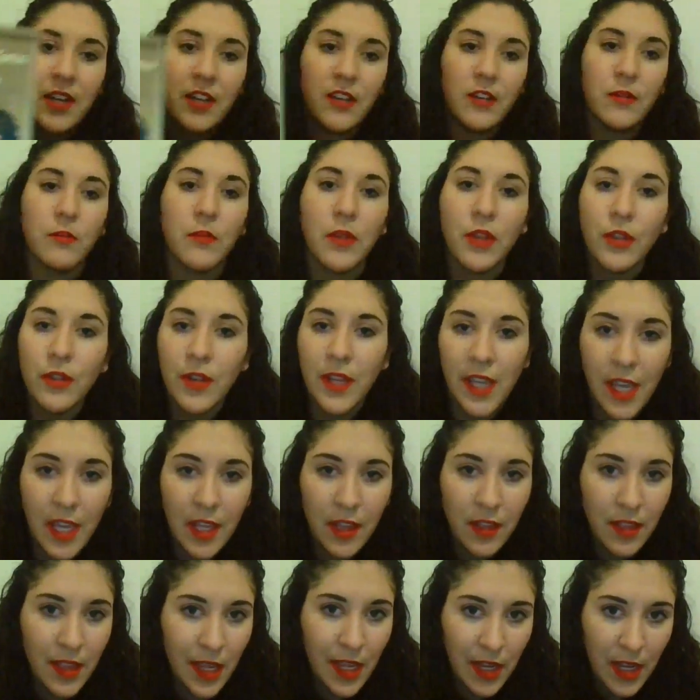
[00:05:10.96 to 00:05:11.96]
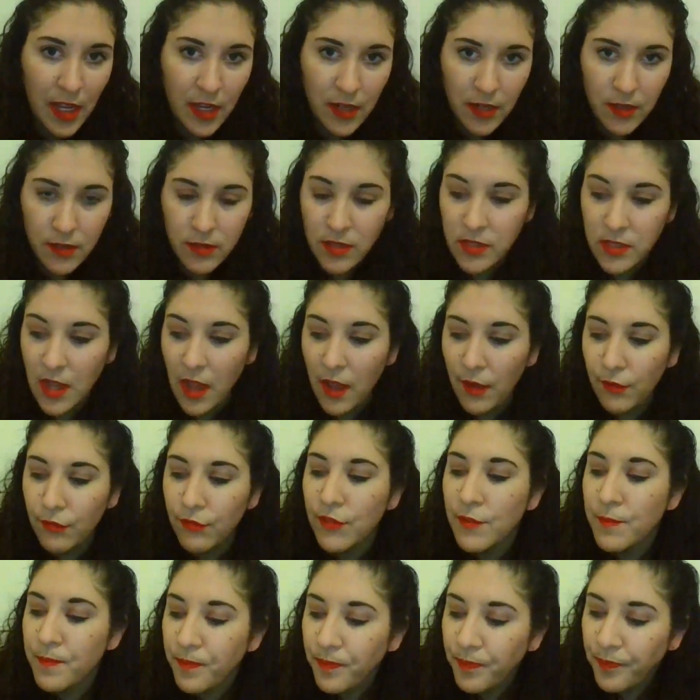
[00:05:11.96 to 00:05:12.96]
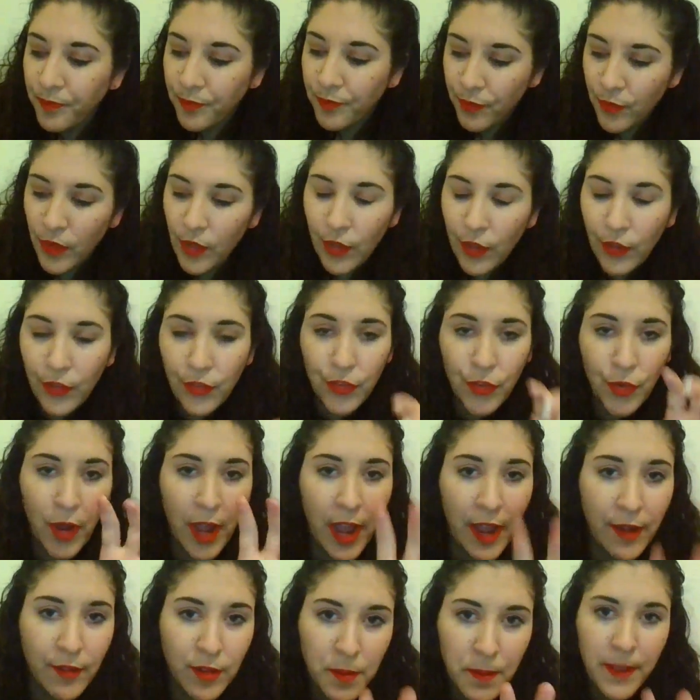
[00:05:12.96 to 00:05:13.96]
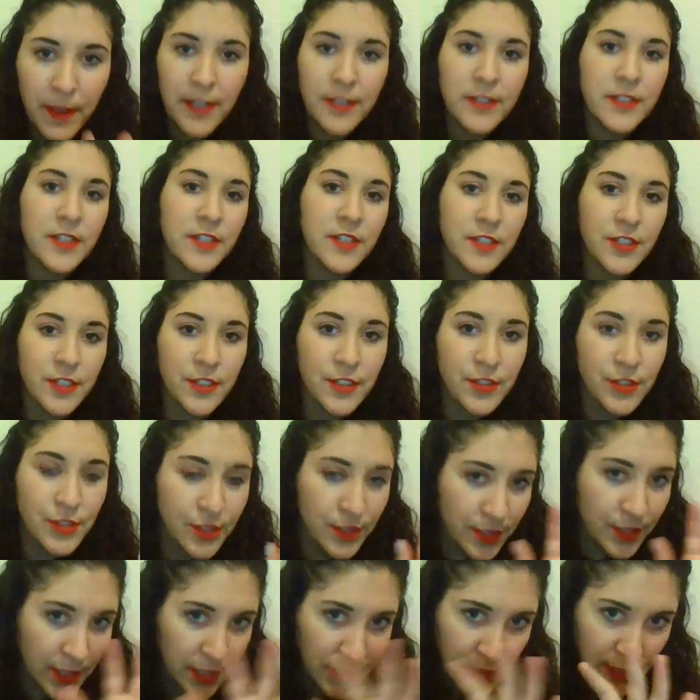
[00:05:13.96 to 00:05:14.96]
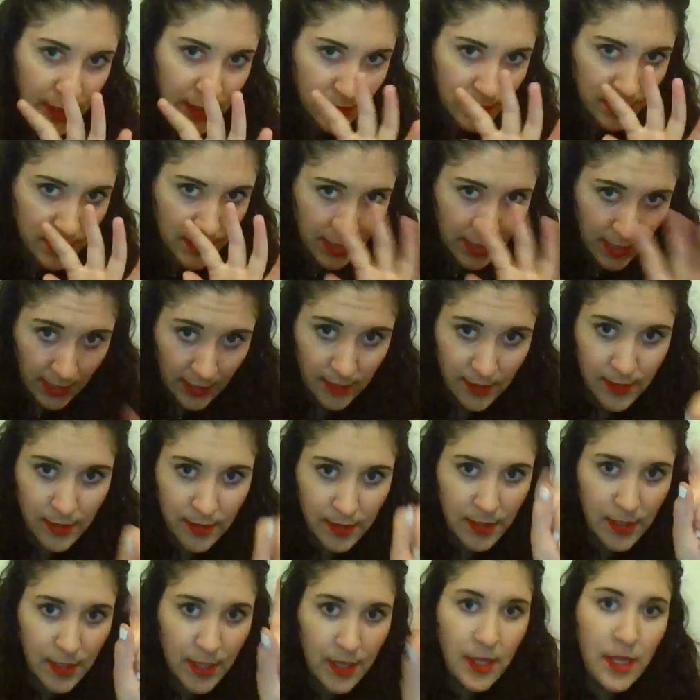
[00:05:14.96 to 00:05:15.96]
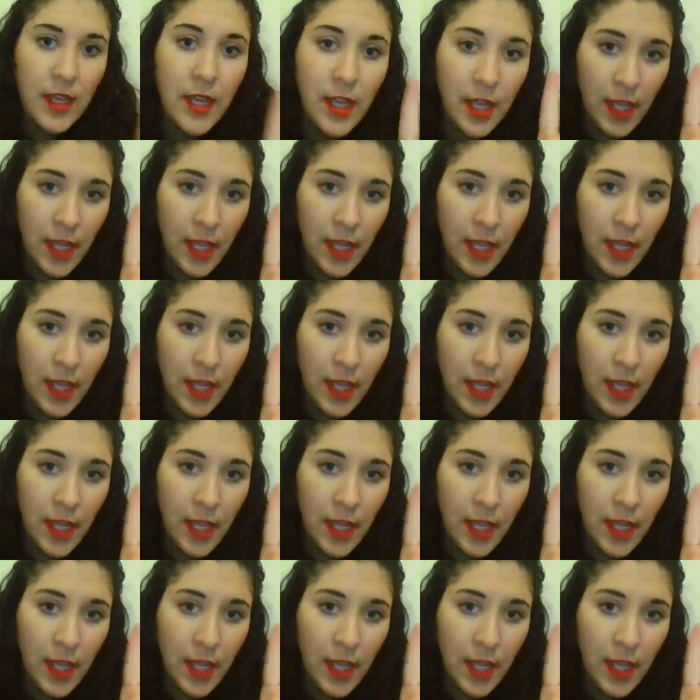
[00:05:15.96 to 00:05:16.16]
going to communicate that kind of stuff. So I would pay attention to these things.